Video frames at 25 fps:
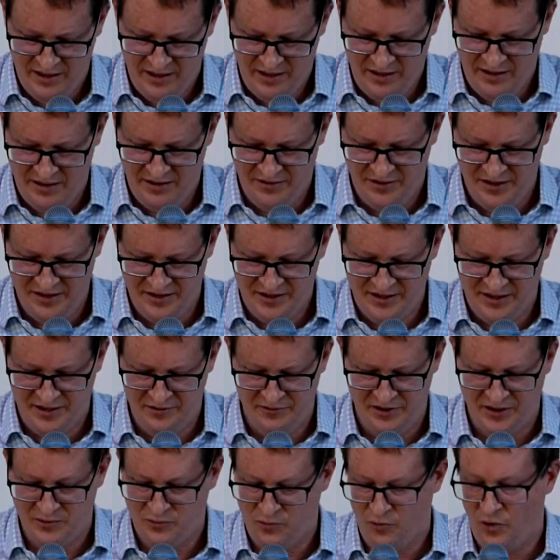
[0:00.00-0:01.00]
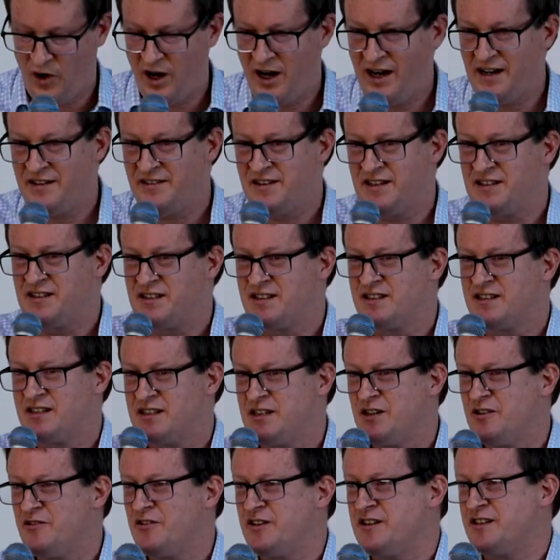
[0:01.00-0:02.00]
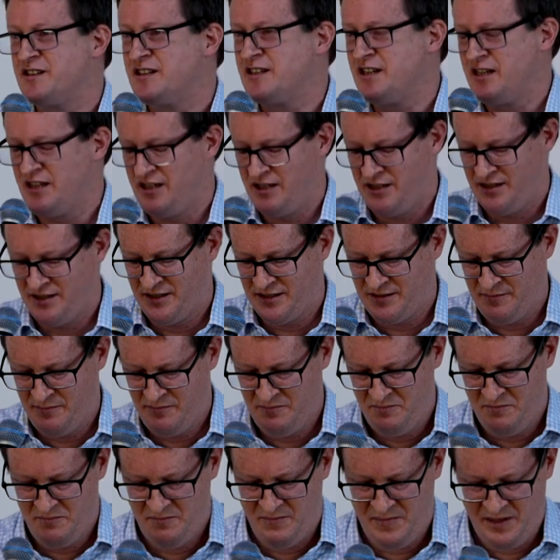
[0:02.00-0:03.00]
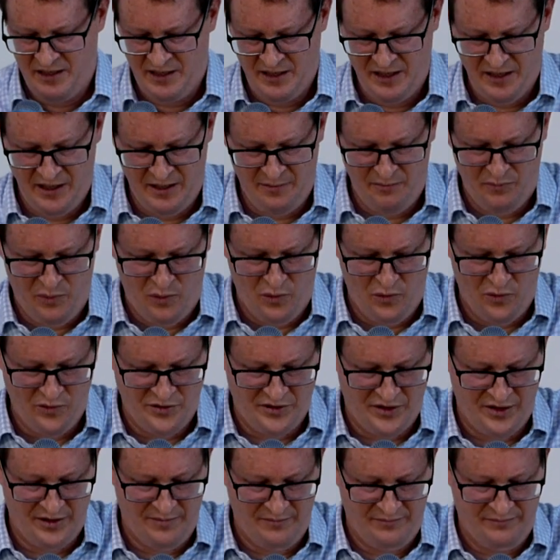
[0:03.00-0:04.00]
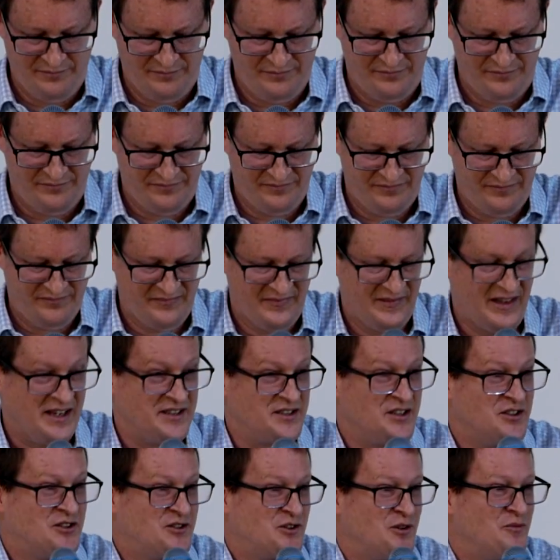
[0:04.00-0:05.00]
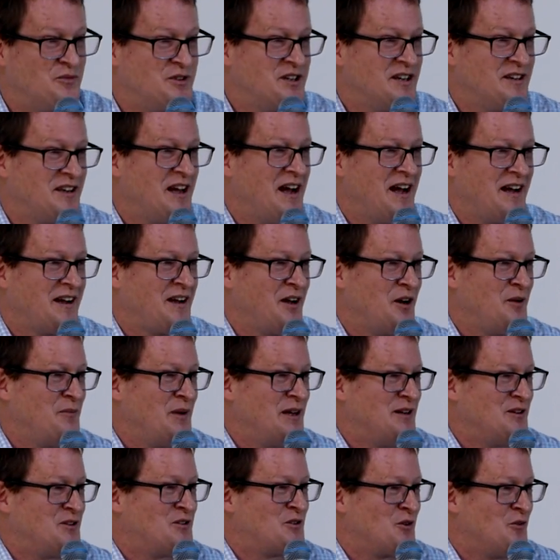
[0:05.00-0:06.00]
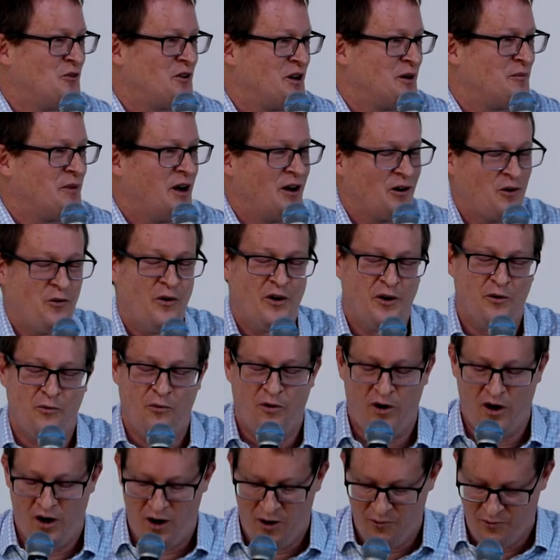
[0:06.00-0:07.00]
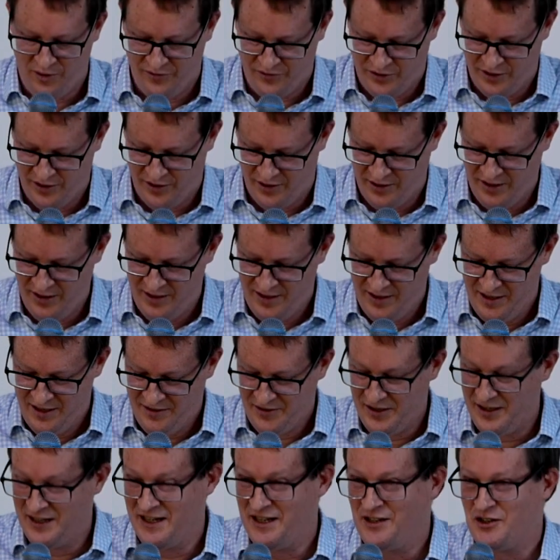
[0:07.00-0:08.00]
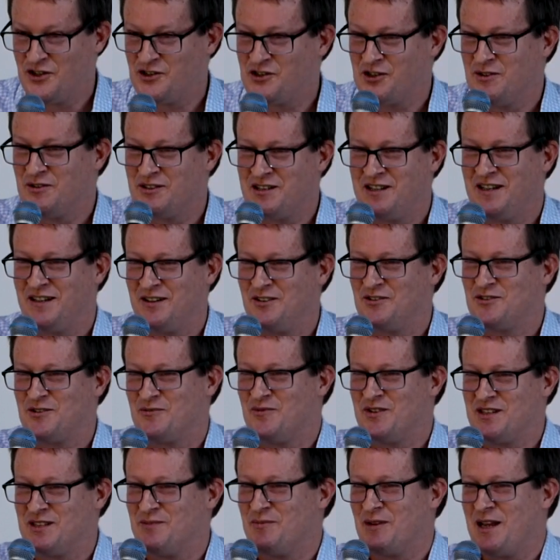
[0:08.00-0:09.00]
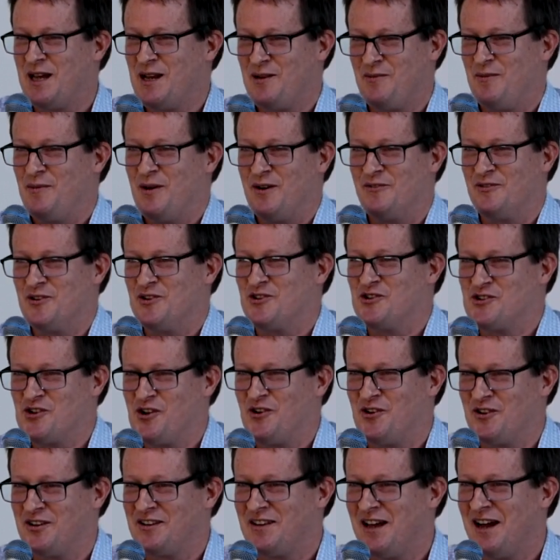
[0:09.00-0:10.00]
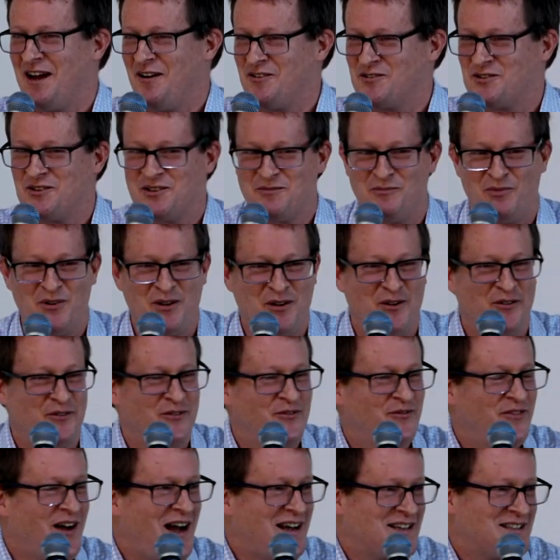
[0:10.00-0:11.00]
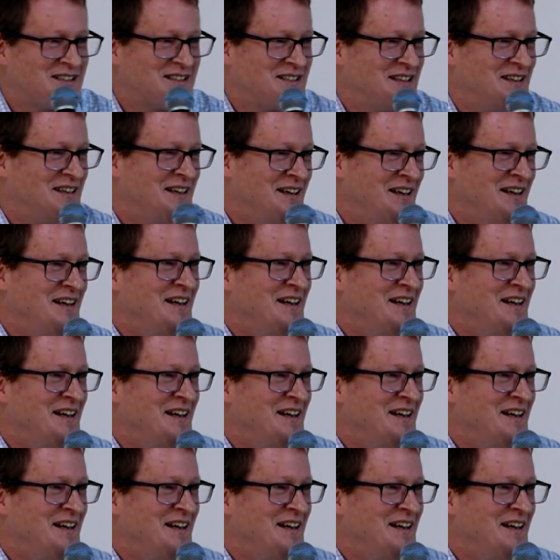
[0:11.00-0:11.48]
this series, why this series is important. It's a subject that I've kind of been talking about quite a while with the, the leadership team. In some ways, it became a bit of a joke that I was going to bring up fasting